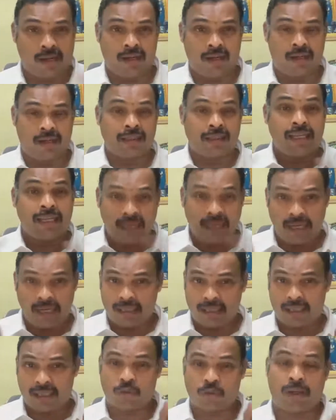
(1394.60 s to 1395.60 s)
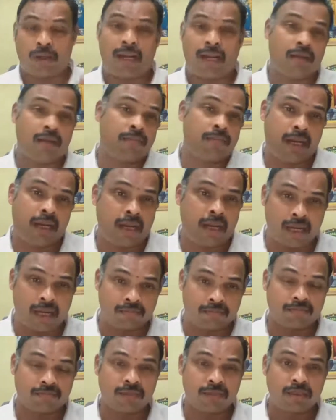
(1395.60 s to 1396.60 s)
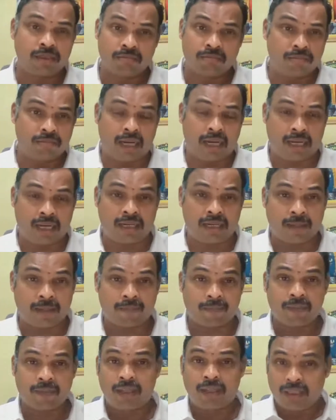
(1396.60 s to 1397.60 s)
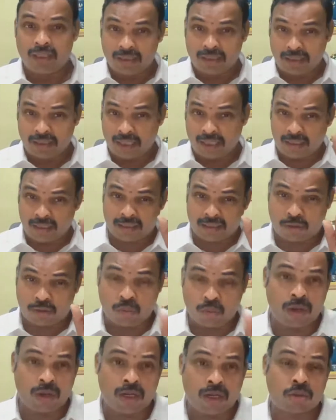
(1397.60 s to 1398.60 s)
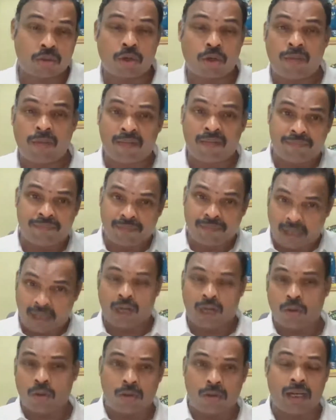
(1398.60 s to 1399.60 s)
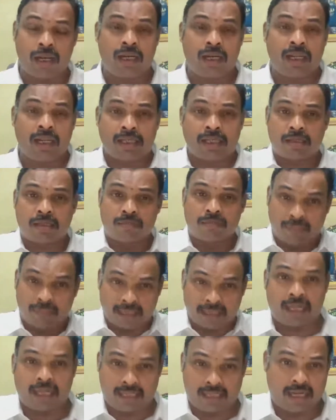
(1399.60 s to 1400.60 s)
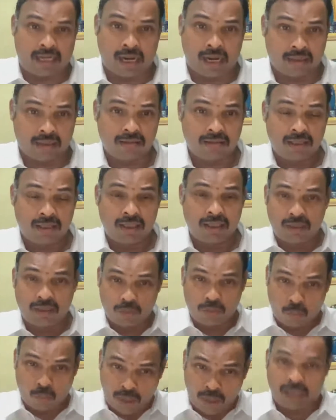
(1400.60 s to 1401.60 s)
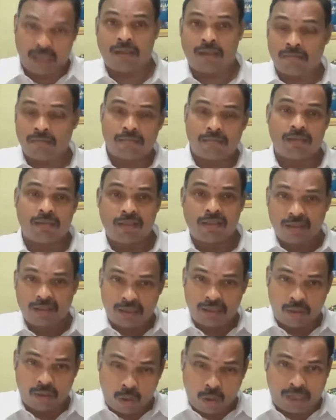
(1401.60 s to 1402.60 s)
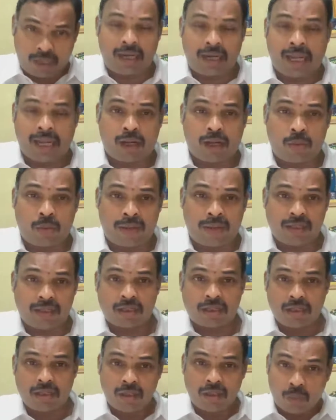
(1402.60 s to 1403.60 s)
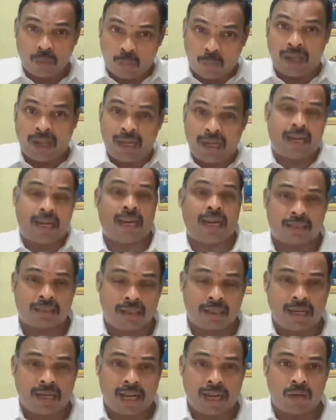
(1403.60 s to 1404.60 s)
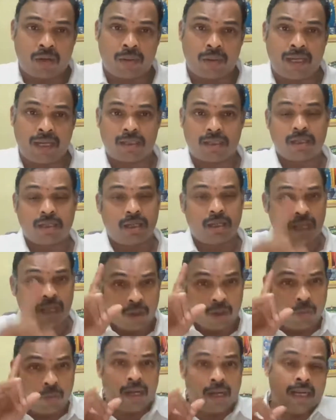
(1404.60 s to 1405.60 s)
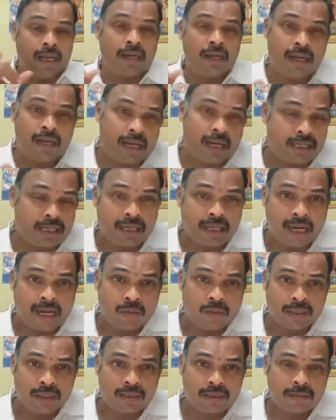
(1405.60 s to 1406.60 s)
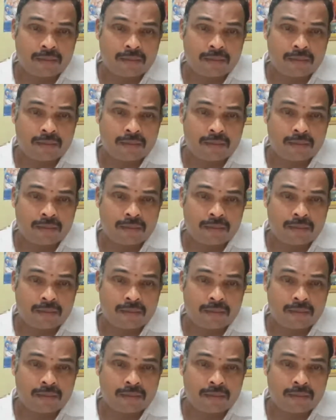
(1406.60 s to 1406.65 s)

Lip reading: English is only a medium. But a student should be very good in his mother tongue. One local language, one national language, and one international language.